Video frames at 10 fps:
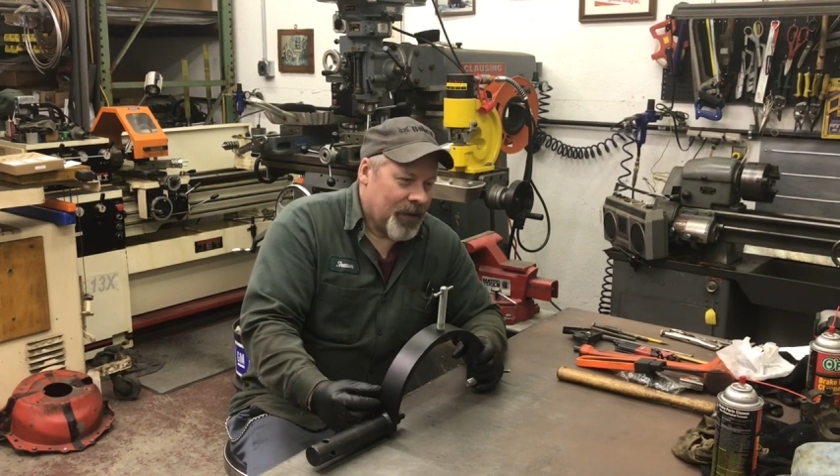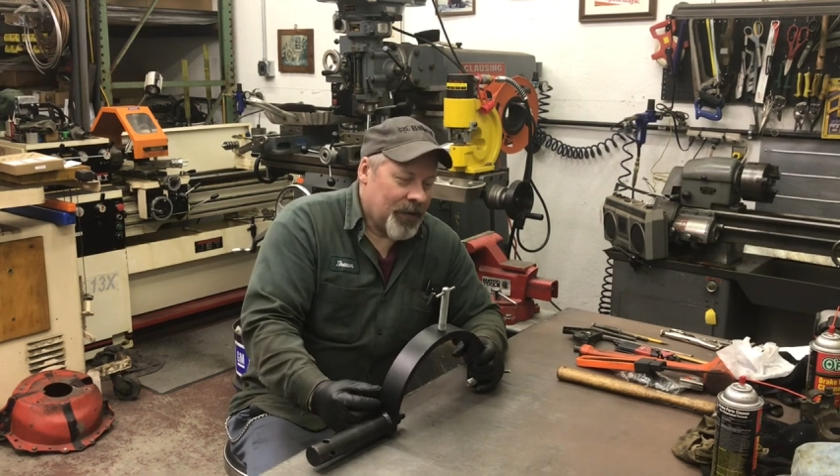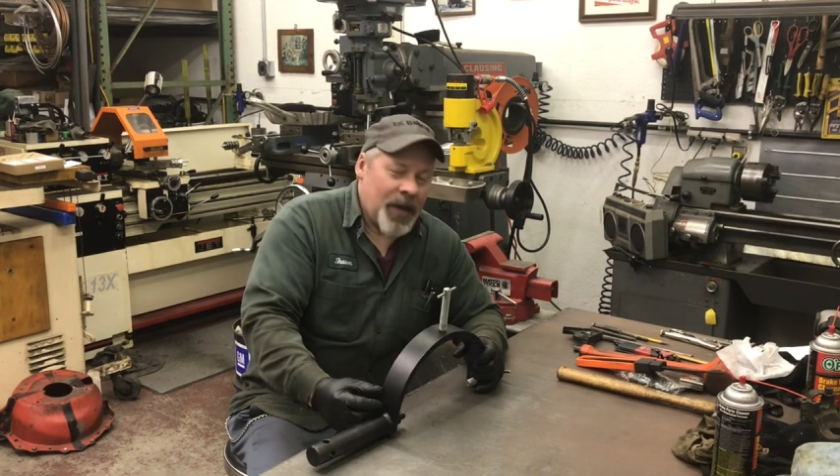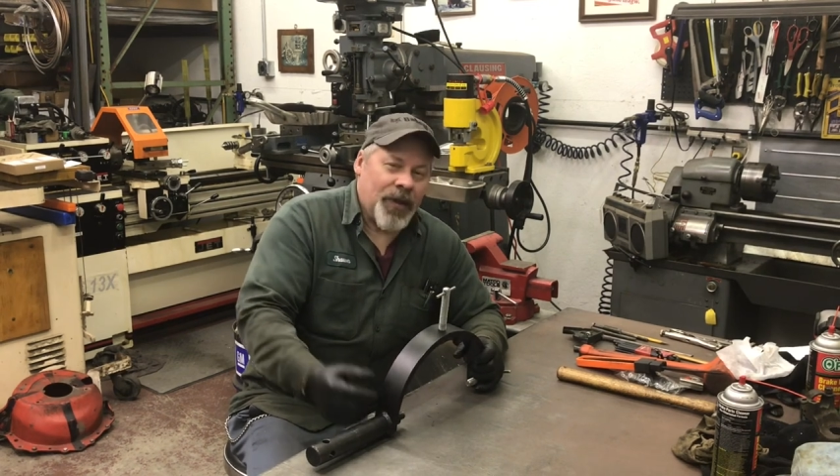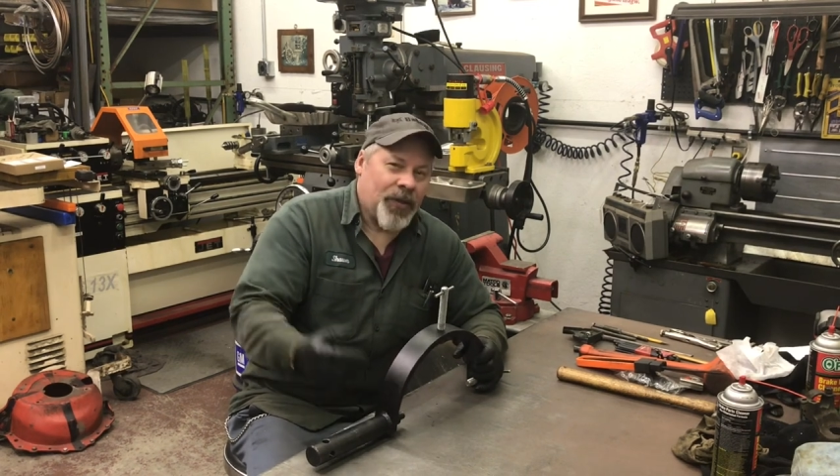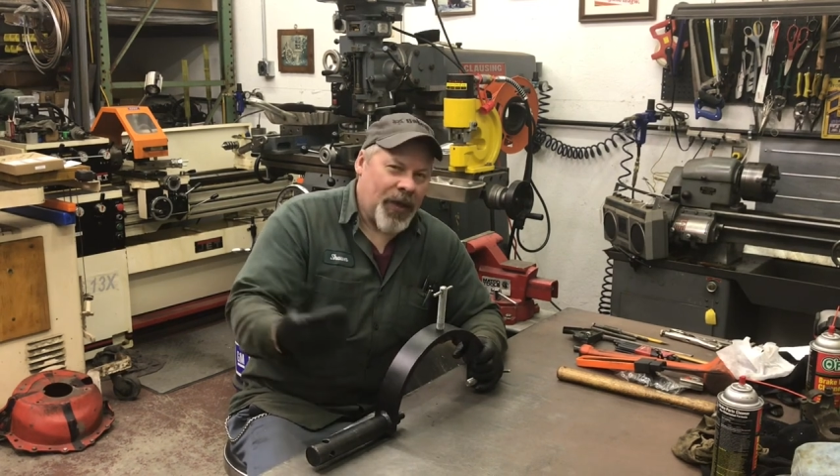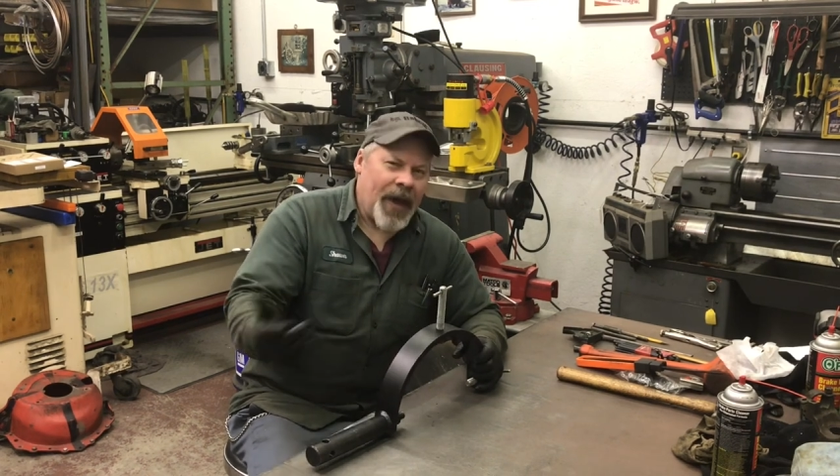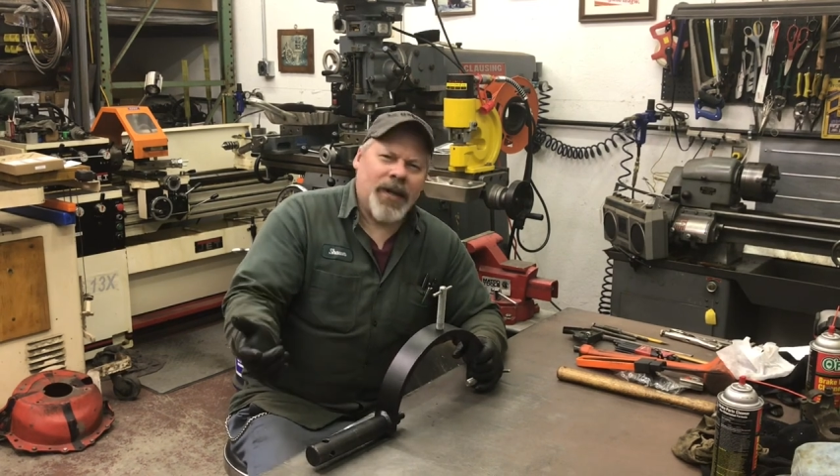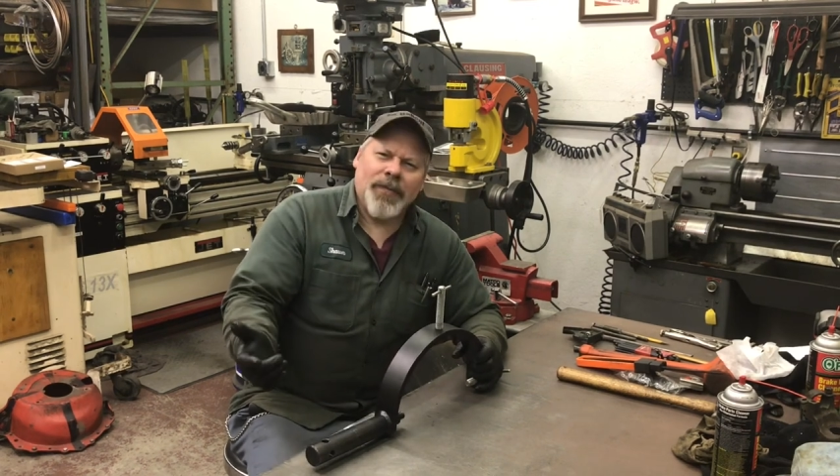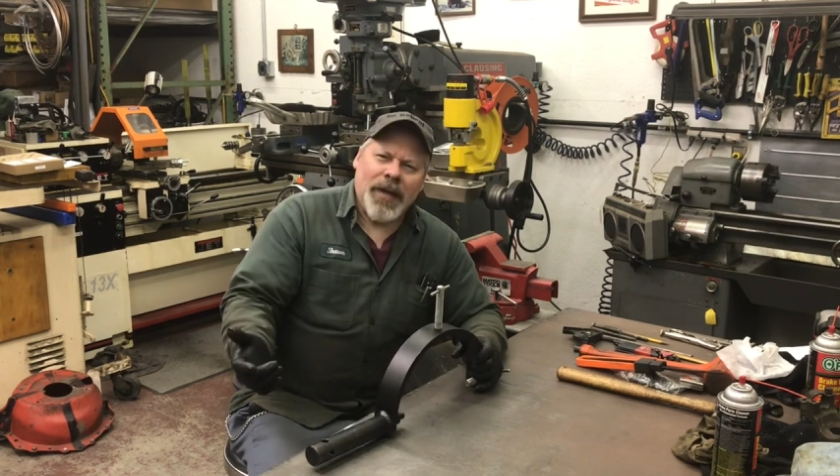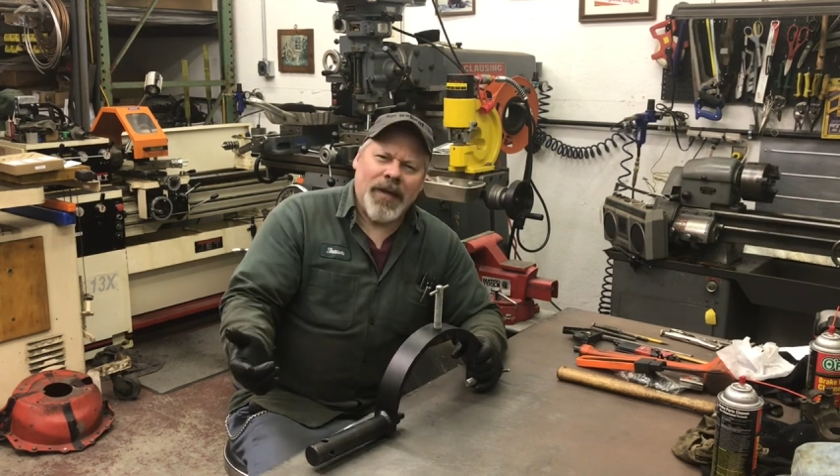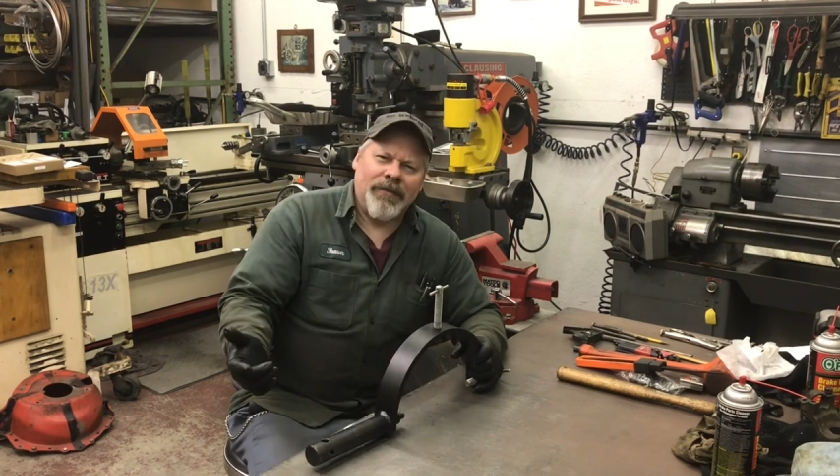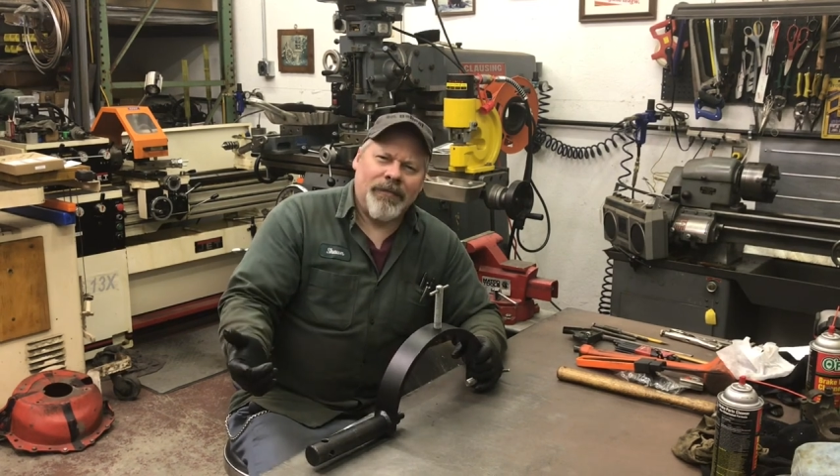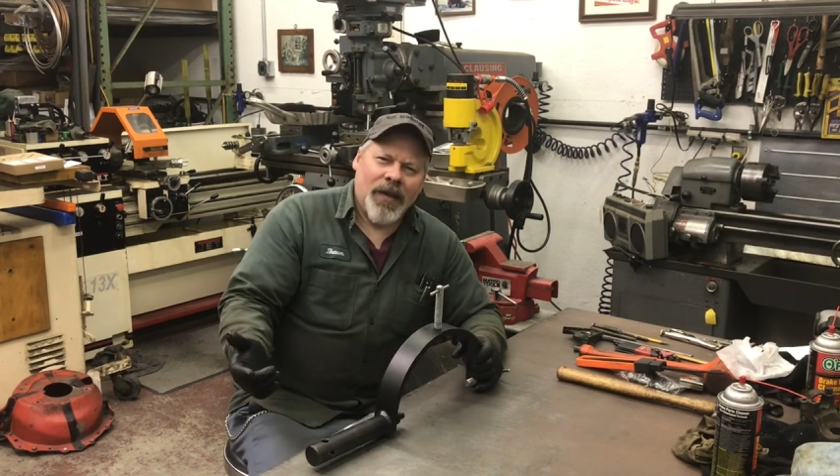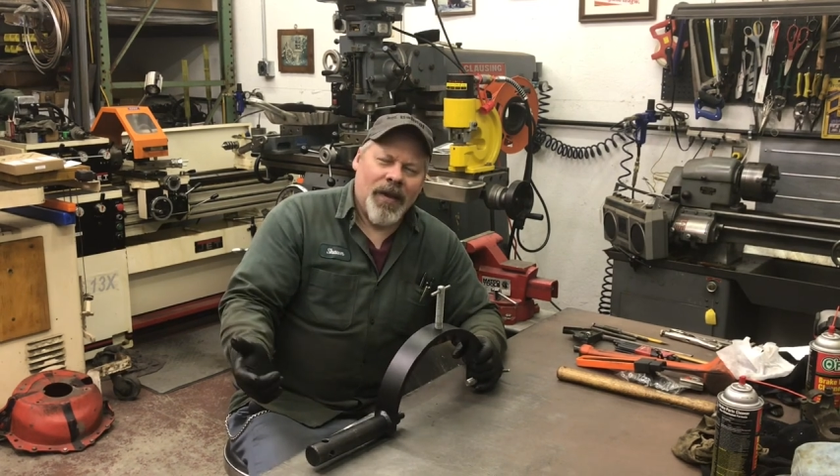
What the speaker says: They thanked me